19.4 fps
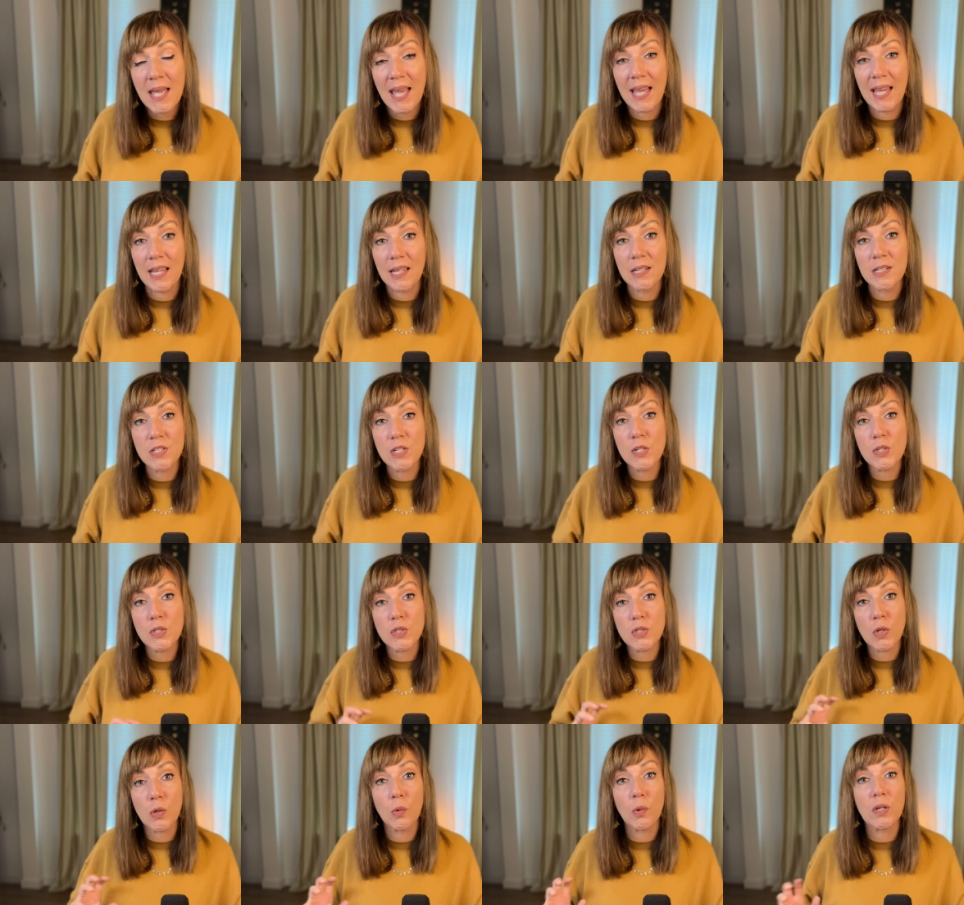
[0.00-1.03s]
And
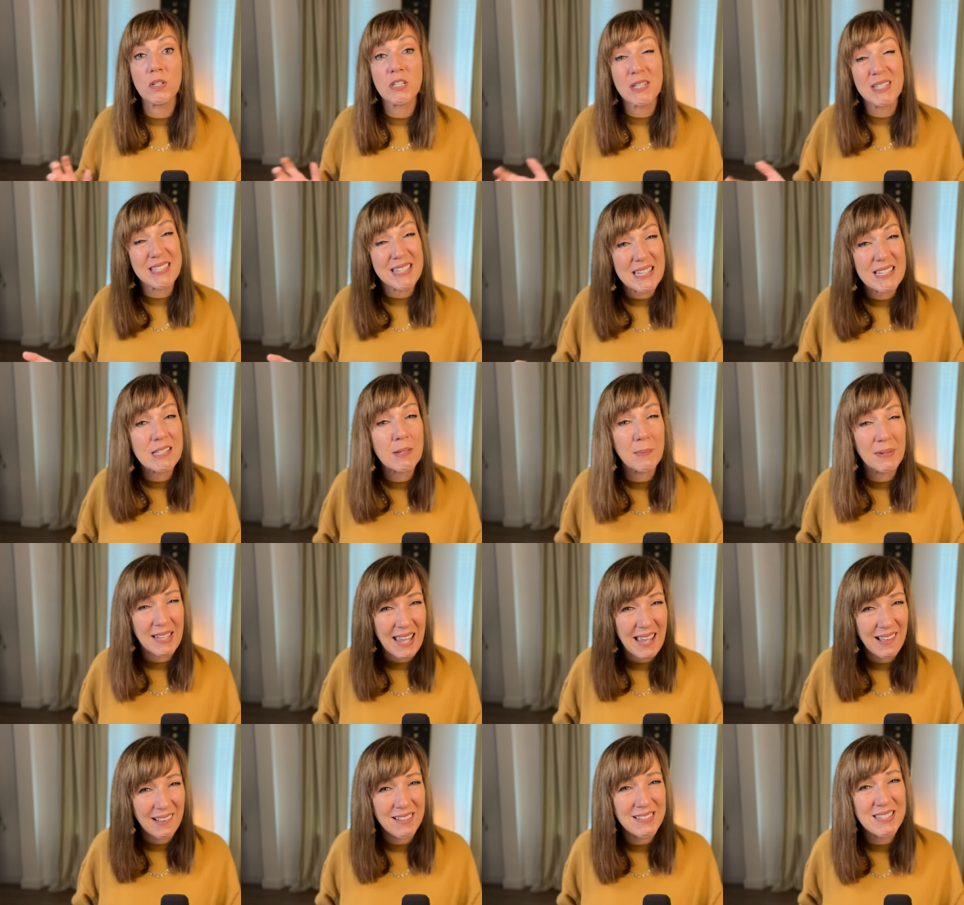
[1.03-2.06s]
so to see somebody
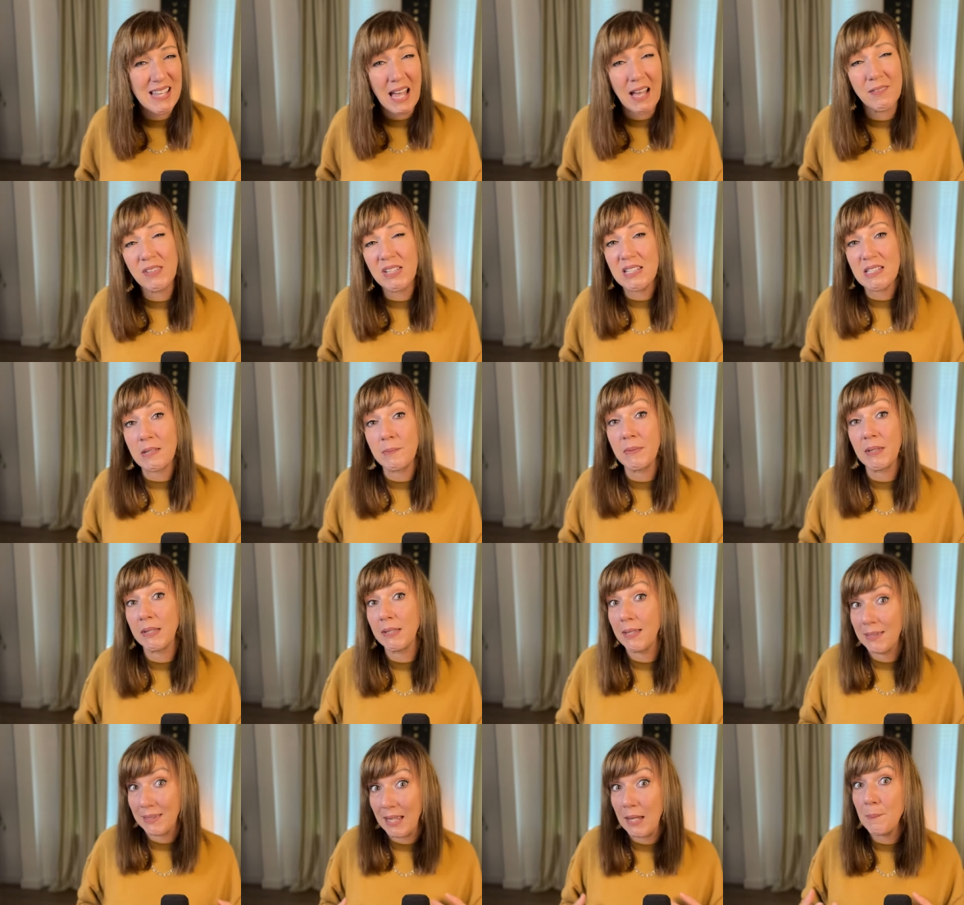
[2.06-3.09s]
else having something
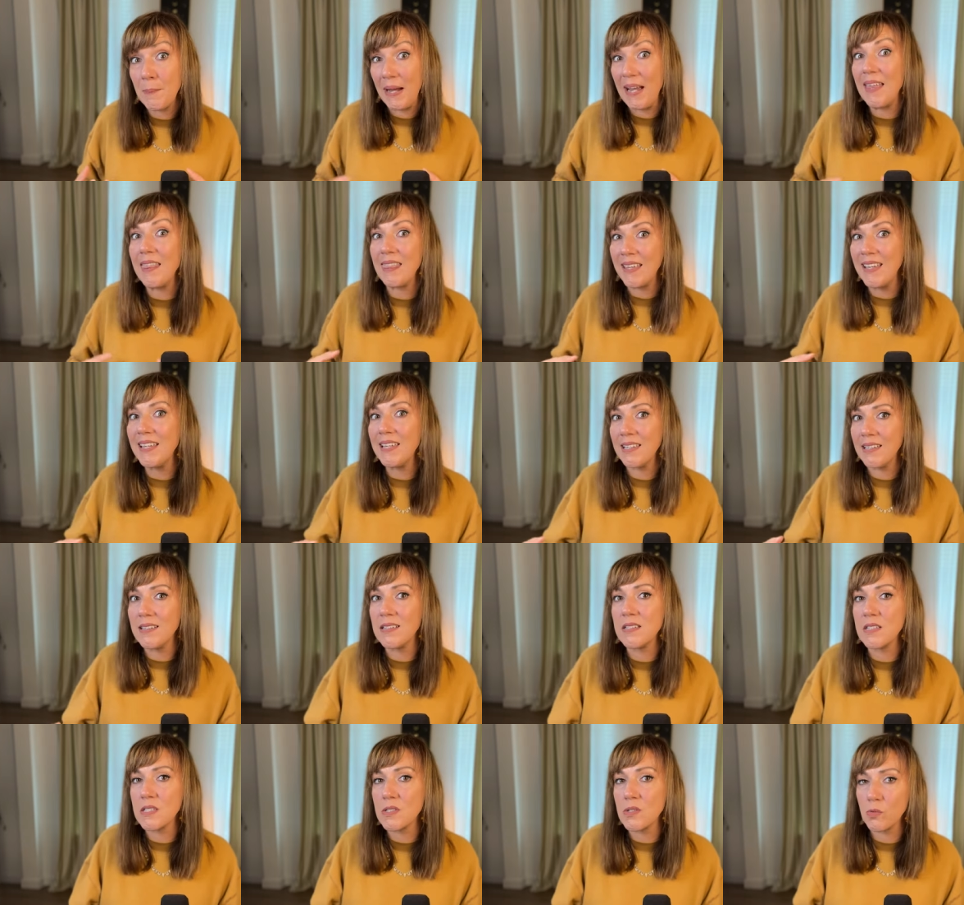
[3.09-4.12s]
that they might think
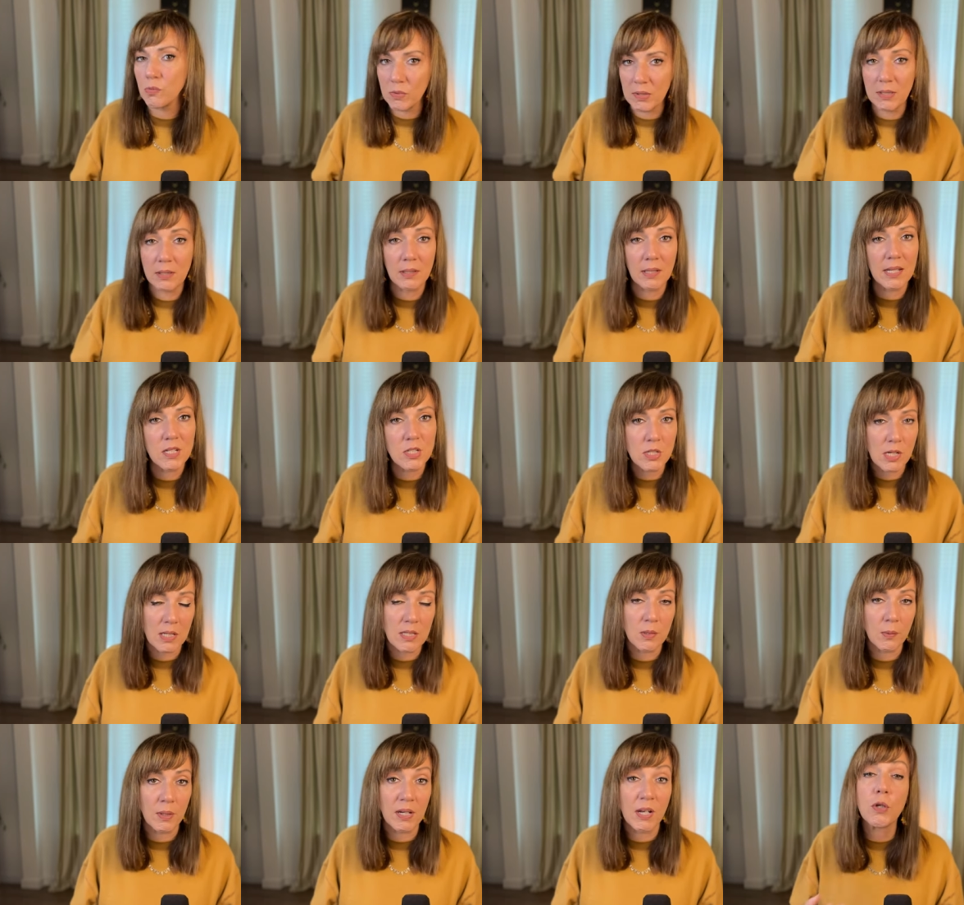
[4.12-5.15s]
is real and
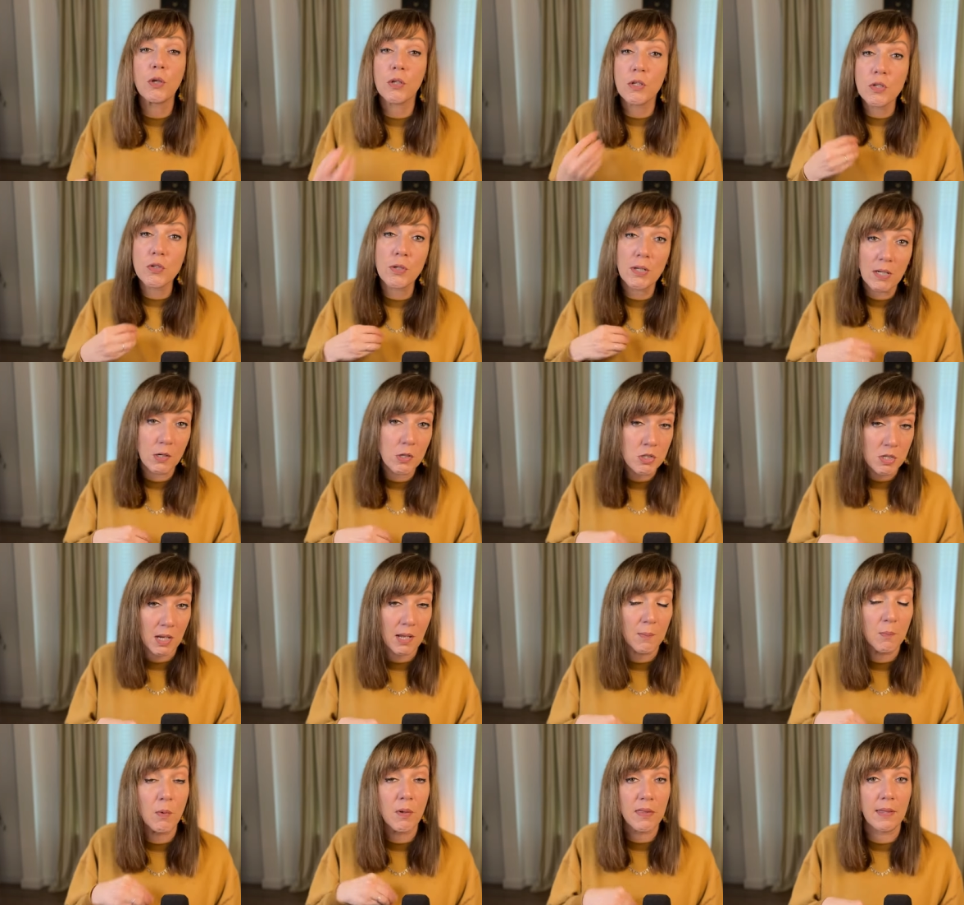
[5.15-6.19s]
genuine could trigger
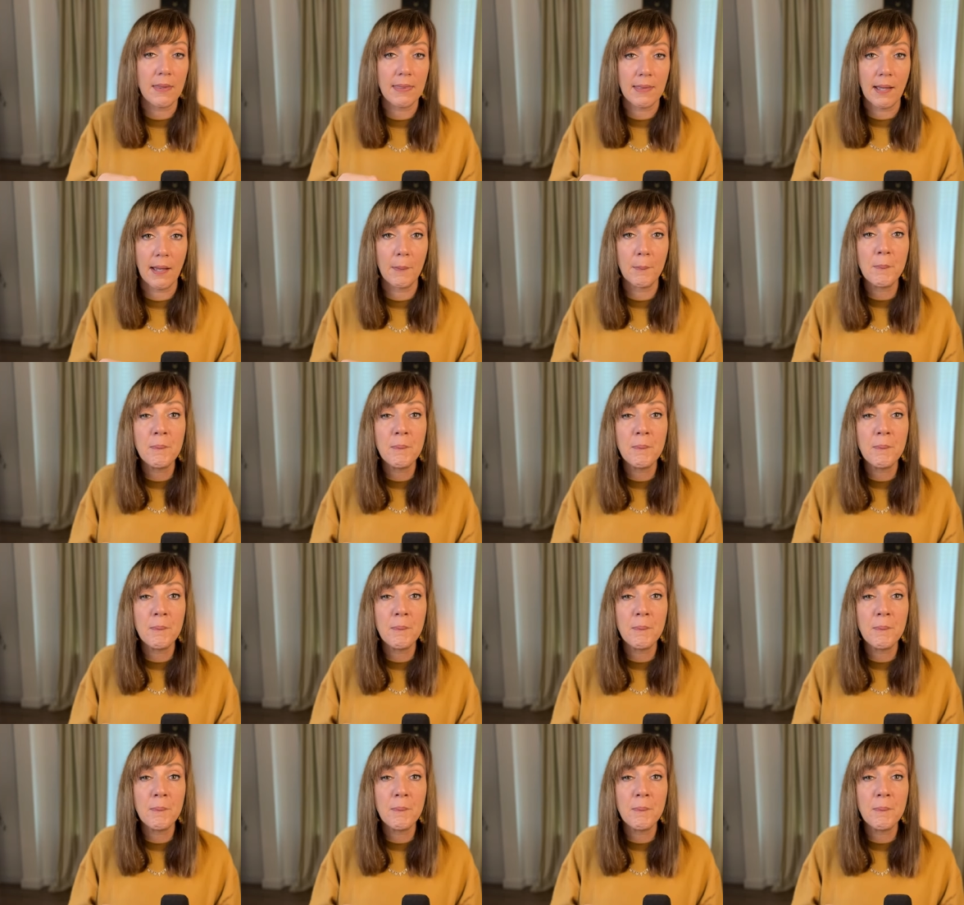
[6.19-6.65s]
shame within them.